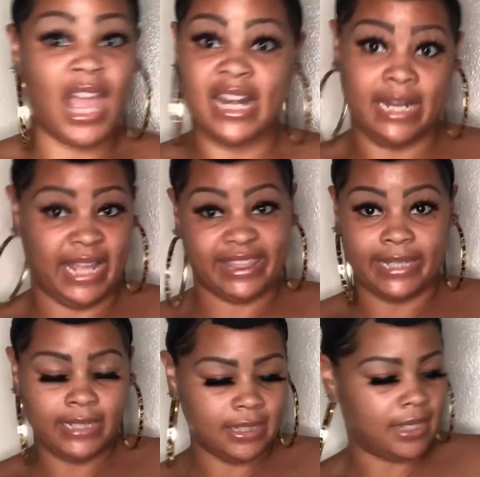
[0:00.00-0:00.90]

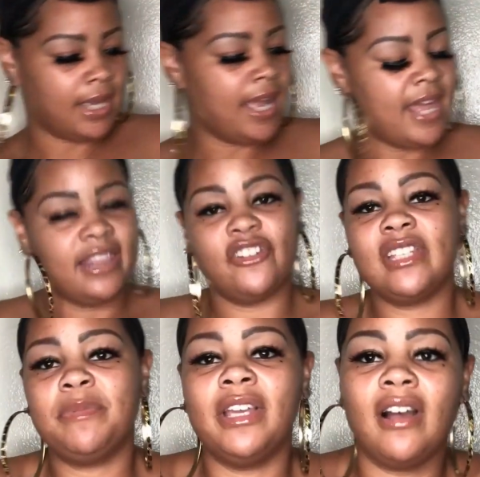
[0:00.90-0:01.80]
Nothing. There's
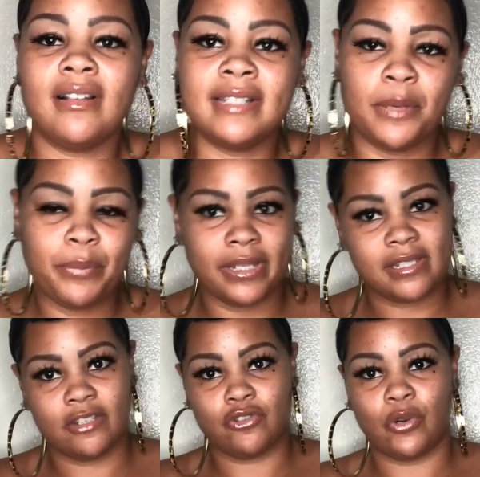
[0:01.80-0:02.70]
something called dumping
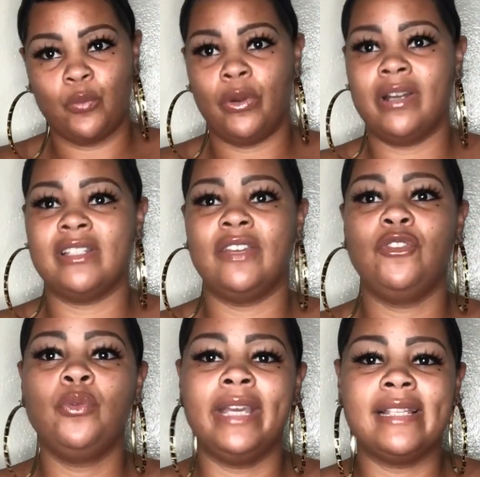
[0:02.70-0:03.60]
syndrome, whereas if
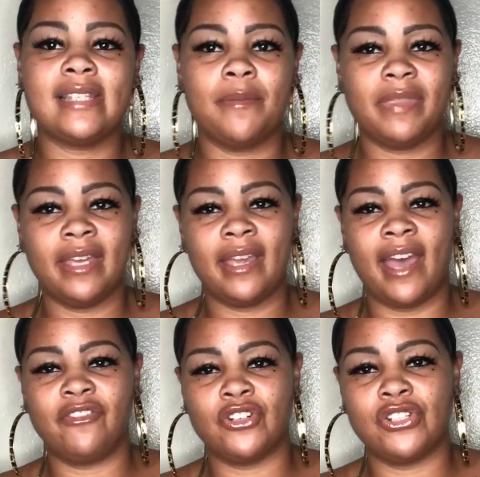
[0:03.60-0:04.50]
you eat something
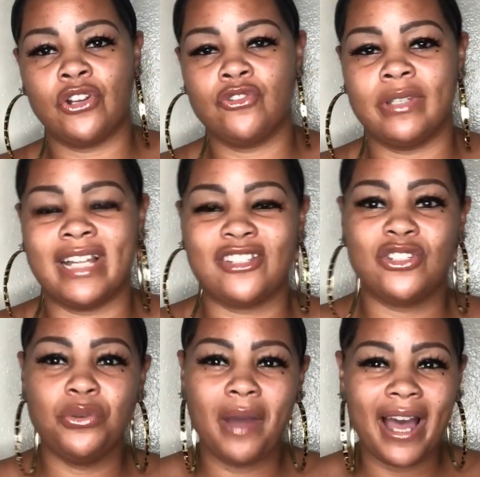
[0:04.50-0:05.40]
after surgery that's
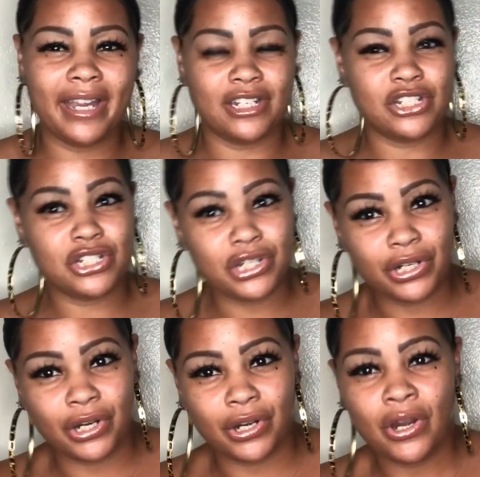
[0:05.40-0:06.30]
too high in
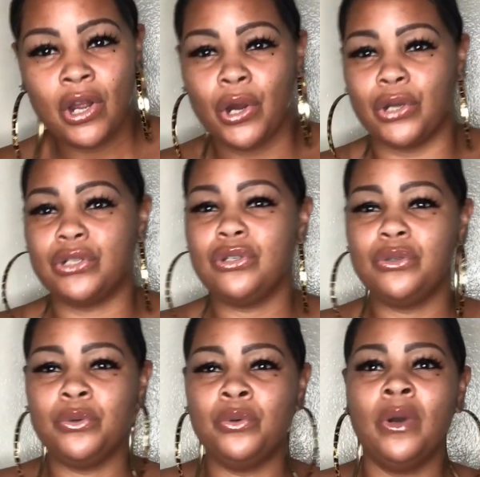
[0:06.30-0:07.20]
sugar or
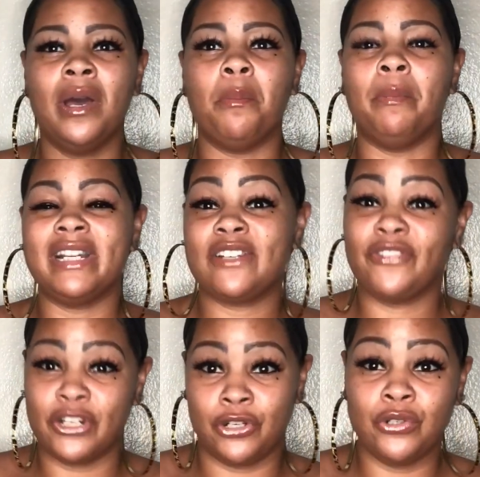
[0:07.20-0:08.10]
too much
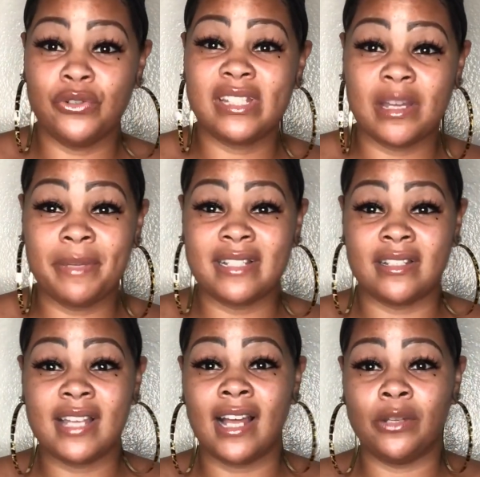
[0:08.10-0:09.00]
for your new stomach to
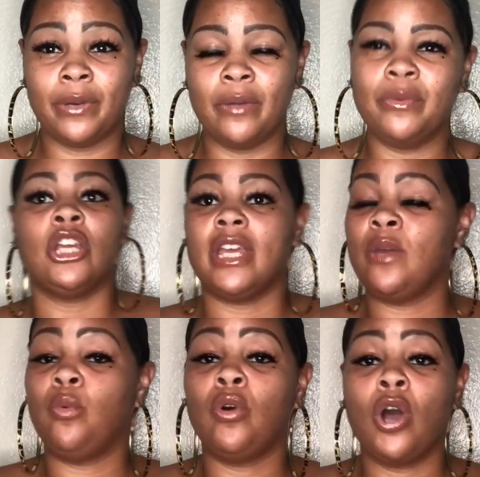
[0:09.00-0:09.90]
tolerate,
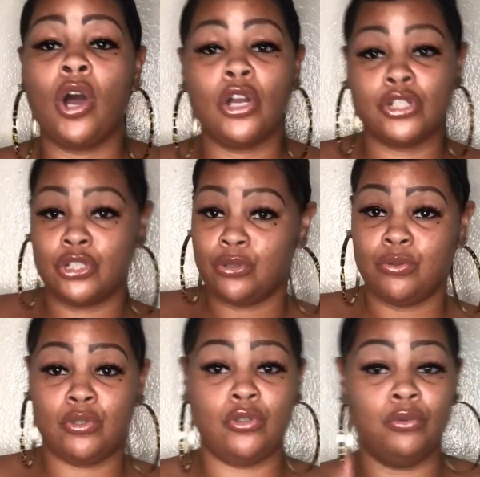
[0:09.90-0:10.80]
it will cause you
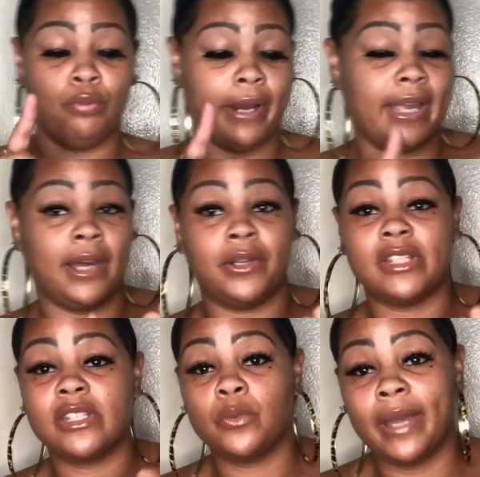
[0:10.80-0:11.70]
to break out in
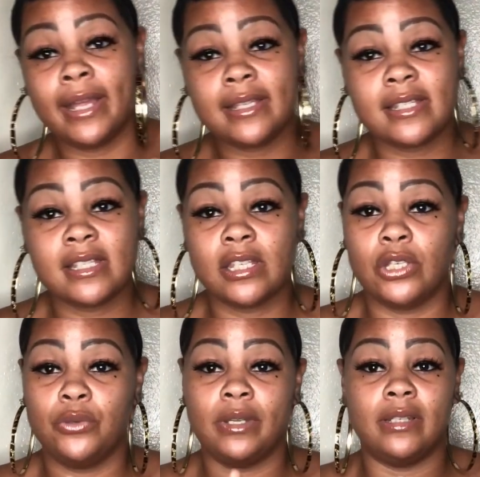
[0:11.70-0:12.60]
sweats.
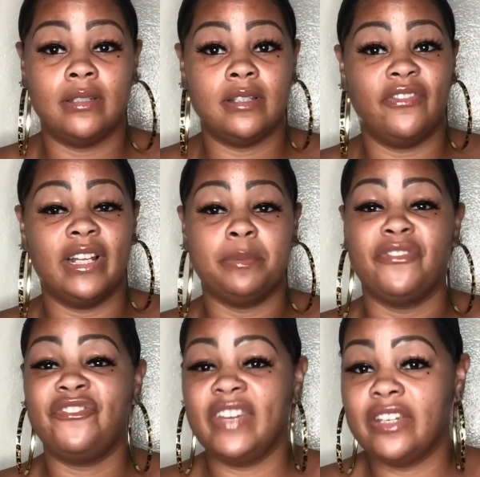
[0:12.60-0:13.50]
You can develop a
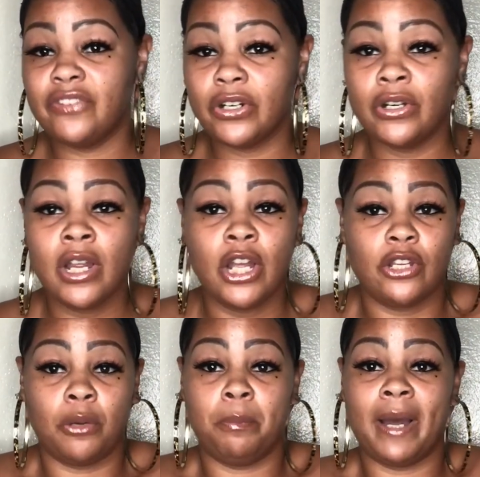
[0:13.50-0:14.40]
fever.
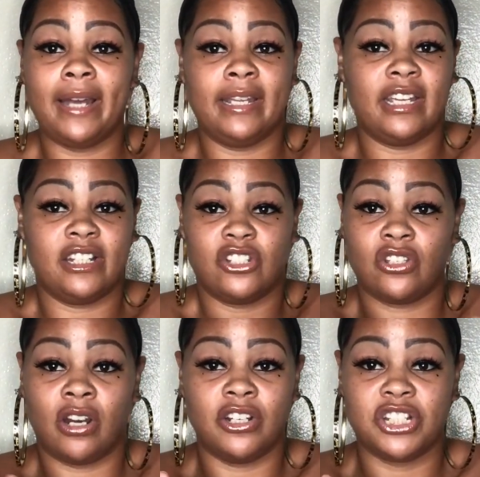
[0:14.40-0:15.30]
Your body can
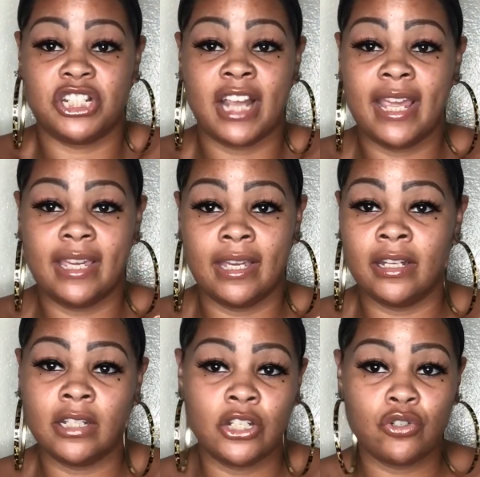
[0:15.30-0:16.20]
start shaking
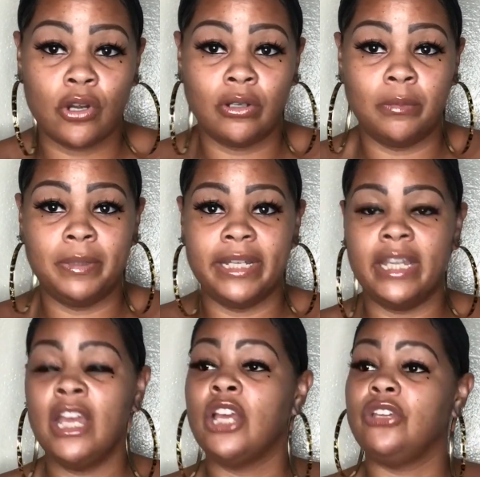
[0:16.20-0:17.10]
uncontrollably.
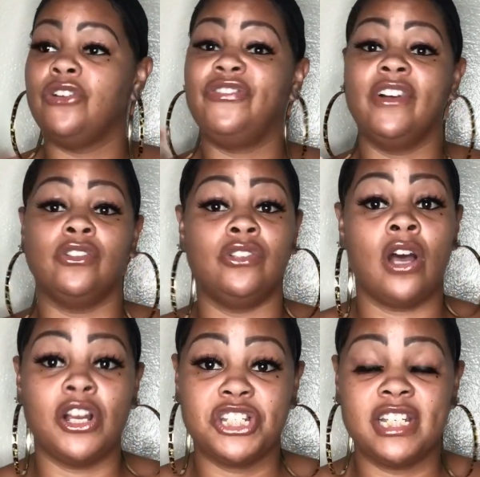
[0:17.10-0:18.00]
You'll feel
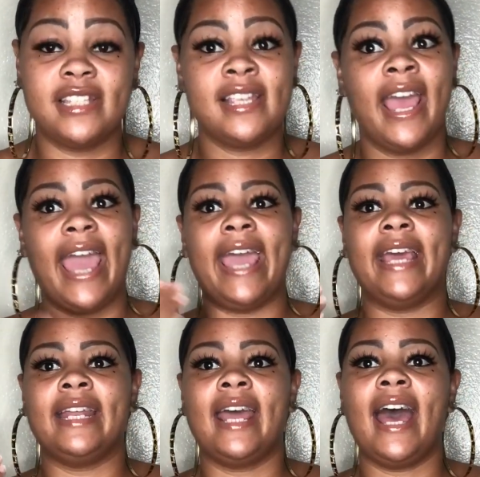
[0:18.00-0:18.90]
nauseous.
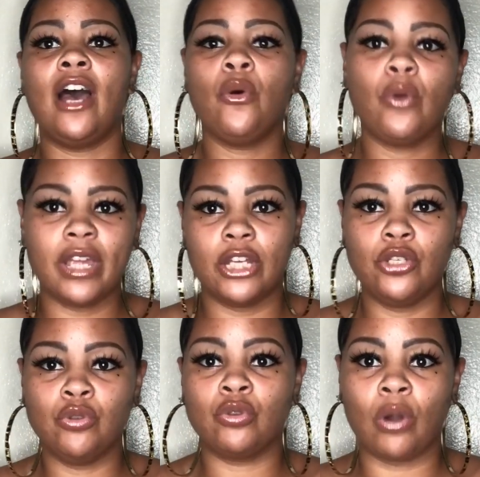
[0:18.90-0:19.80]
And how can
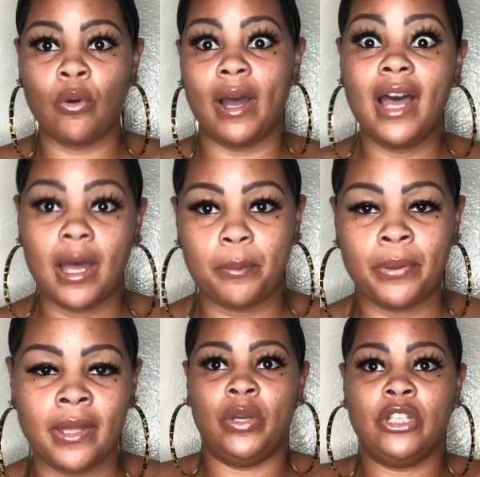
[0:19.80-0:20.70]
you throw up
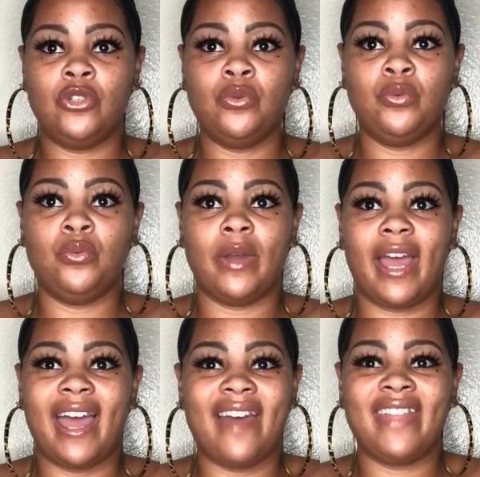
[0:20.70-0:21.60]
when you
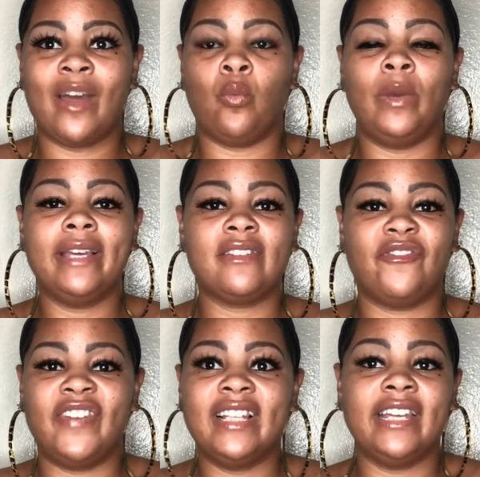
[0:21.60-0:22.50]
have that weak
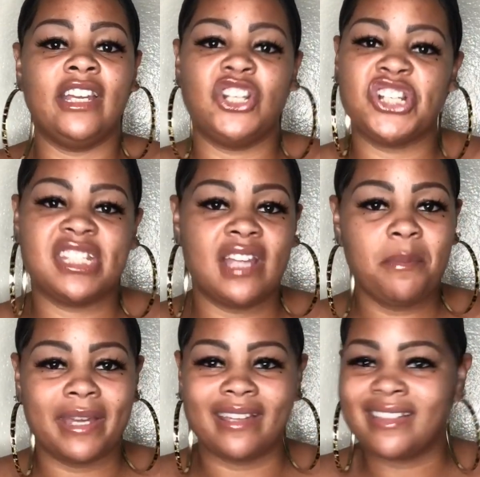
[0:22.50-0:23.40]
feeling in your
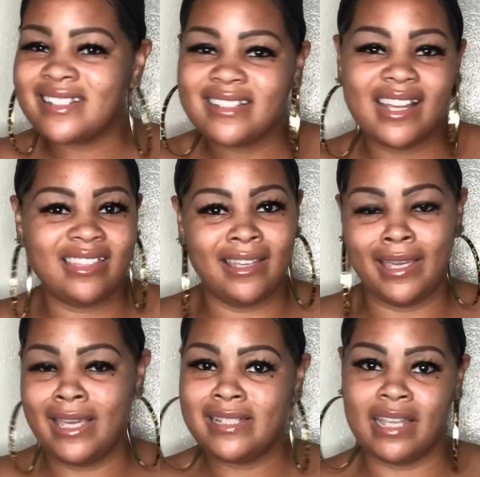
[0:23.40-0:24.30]
stomach? There's nothing
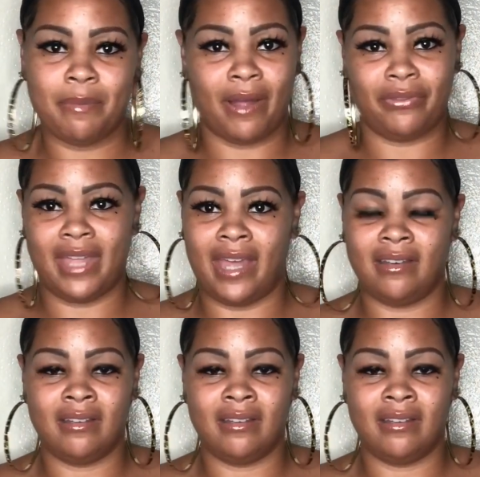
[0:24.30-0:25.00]
easy about that.